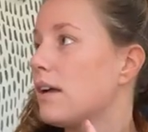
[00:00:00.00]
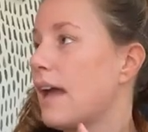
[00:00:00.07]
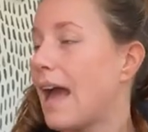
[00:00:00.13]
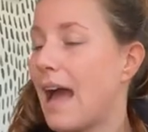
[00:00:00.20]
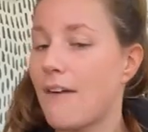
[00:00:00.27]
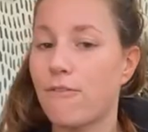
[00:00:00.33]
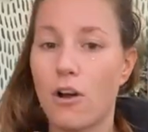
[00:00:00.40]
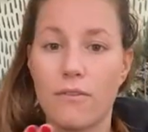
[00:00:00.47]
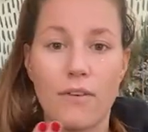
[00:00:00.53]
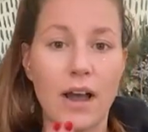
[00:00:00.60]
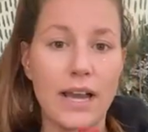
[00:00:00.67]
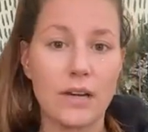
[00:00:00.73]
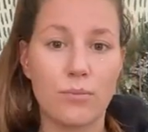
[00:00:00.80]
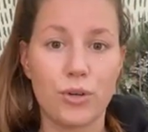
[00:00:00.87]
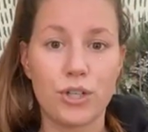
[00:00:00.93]
Half off
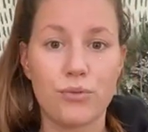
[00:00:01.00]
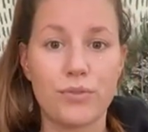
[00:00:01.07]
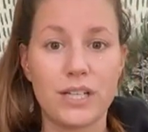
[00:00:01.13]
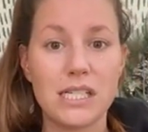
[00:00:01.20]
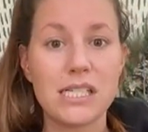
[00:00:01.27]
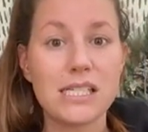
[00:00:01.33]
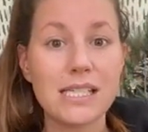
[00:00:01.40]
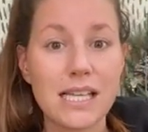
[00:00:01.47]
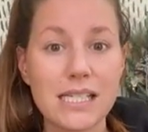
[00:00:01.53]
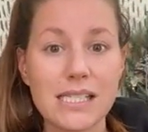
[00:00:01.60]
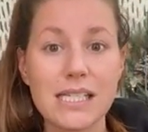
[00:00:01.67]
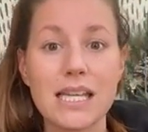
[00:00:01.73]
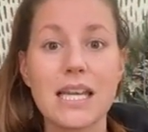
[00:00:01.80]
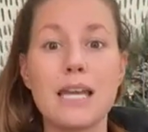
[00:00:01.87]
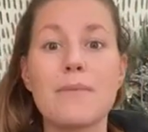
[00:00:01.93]
item when you reach
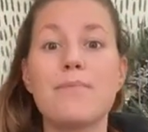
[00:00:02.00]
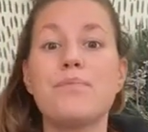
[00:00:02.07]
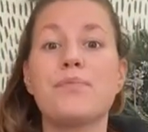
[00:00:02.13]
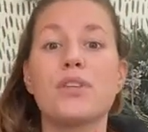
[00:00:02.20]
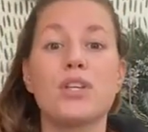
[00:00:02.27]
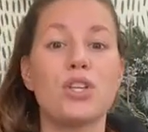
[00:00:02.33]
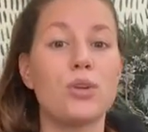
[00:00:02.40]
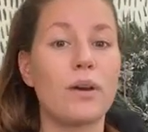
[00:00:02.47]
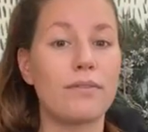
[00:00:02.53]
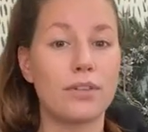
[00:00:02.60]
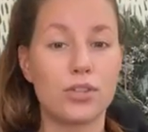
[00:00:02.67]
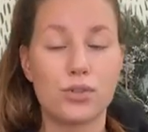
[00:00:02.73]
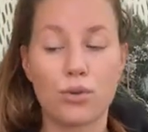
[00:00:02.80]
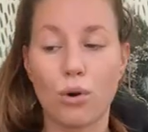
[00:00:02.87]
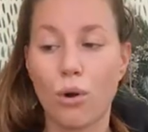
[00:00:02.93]
60. You have
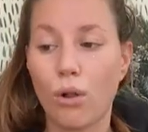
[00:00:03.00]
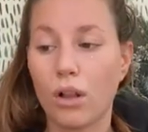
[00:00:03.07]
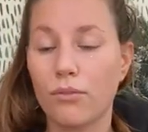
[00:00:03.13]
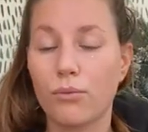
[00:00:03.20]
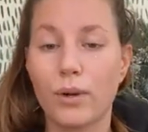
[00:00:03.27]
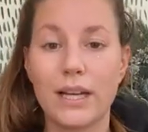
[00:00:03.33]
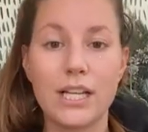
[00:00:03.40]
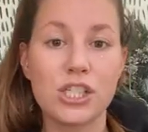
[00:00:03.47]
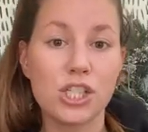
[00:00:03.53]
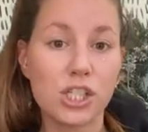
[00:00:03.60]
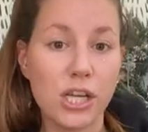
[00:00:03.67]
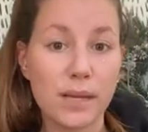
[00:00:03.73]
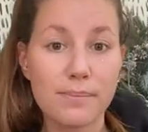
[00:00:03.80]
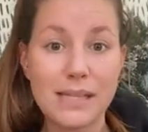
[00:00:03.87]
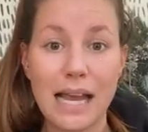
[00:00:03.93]
control of when it
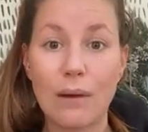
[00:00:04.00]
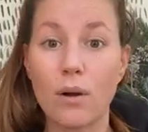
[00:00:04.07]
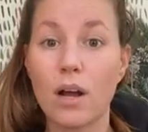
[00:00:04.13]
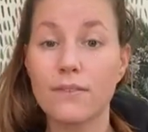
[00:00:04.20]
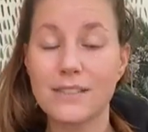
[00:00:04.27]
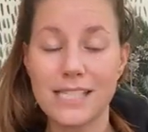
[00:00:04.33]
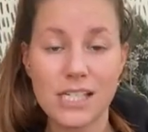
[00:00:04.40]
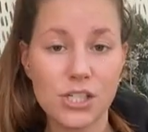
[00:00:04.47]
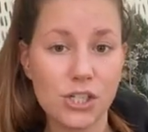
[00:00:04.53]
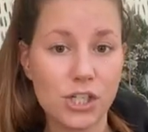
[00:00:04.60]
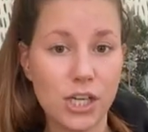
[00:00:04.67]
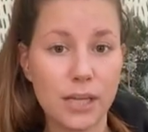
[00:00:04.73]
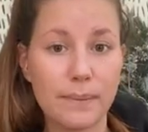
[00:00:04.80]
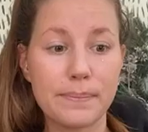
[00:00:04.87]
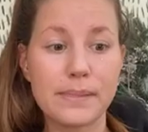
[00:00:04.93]
ships, how often it
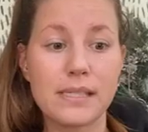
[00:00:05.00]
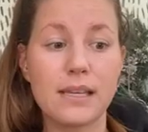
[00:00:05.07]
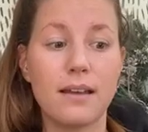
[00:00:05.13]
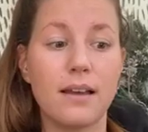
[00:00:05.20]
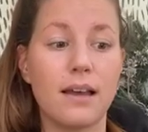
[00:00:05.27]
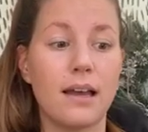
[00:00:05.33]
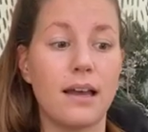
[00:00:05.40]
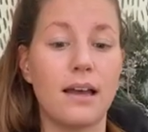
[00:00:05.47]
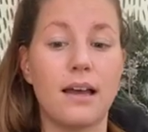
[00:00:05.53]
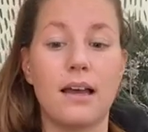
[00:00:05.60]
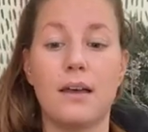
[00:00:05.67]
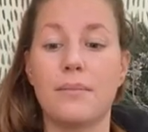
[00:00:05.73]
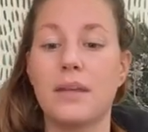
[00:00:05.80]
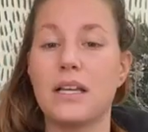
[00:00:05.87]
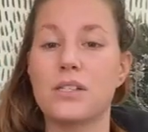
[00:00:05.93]
ships.
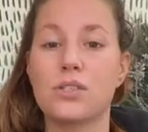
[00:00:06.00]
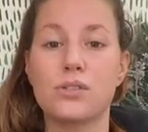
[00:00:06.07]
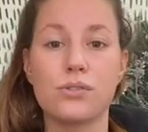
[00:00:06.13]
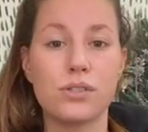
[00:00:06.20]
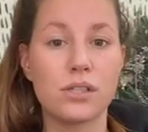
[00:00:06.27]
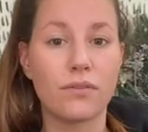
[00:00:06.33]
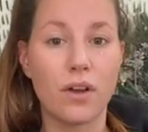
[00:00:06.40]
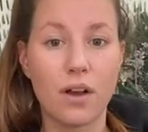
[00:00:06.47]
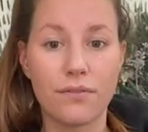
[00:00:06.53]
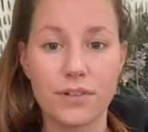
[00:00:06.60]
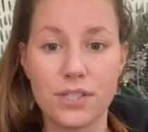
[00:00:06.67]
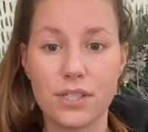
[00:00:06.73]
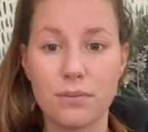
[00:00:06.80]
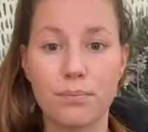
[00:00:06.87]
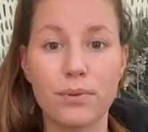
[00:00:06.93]
Exclusive
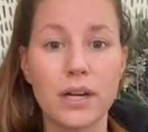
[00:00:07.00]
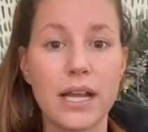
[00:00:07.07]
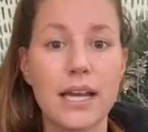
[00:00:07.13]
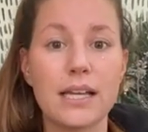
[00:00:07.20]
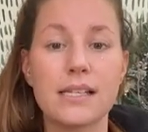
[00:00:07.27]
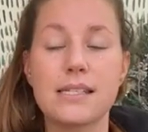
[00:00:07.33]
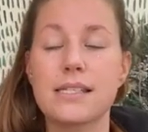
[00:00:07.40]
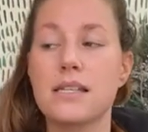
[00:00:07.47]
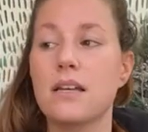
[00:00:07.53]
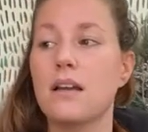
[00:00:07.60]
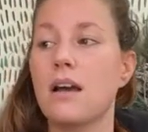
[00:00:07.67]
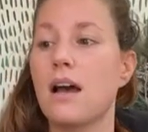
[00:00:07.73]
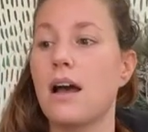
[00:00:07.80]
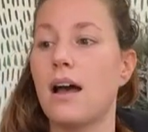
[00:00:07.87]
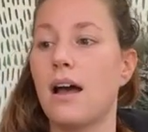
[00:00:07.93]
offers to bricks.
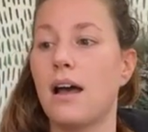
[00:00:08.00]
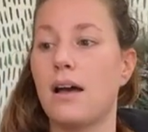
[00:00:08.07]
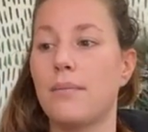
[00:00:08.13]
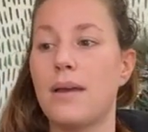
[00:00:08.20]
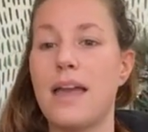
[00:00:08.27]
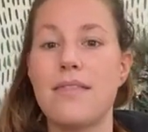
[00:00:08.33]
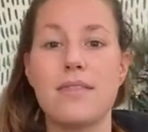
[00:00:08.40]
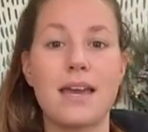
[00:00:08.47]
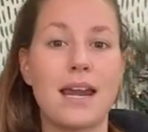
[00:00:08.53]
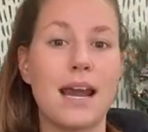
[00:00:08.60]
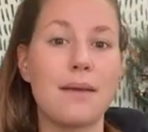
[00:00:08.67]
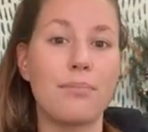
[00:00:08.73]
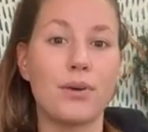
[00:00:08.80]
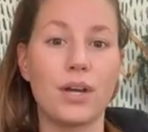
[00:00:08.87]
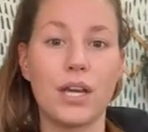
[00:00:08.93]
And then
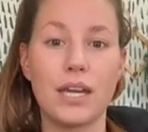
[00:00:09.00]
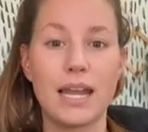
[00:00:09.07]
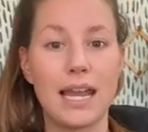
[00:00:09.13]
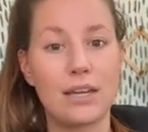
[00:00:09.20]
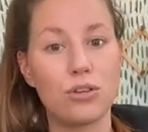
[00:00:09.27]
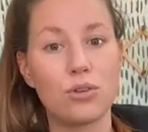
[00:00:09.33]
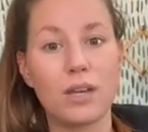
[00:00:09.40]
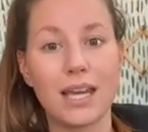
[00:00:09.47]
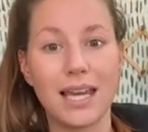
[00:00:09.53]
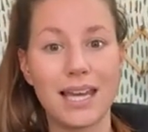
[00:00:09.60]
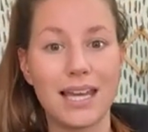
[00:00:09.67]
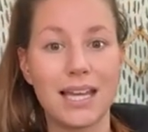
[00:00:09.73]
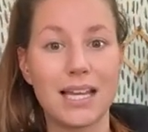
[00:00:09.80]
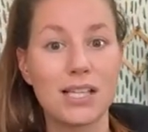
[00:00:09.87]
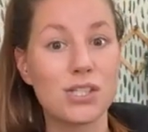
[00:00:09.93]
I put, and you
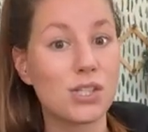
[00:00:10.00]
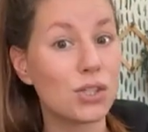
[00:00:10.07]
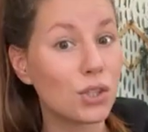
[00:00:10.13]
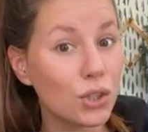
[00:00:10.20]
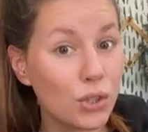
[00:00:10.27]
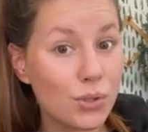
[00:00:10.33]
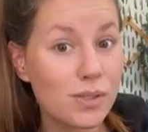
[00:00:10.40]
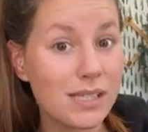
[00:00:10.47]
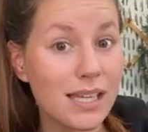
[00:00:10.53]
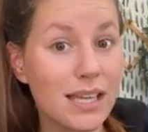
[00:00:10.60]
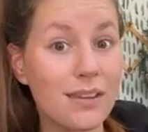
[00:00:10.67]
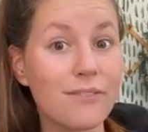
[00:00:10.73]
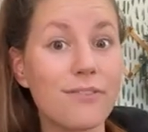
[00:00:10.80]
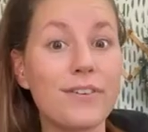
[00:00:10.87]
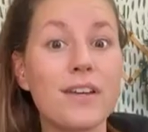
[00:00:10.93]
get an
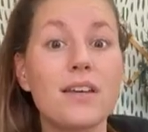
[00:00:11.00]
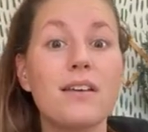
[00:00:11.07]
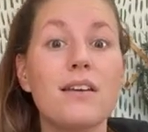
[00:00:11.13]
exclusive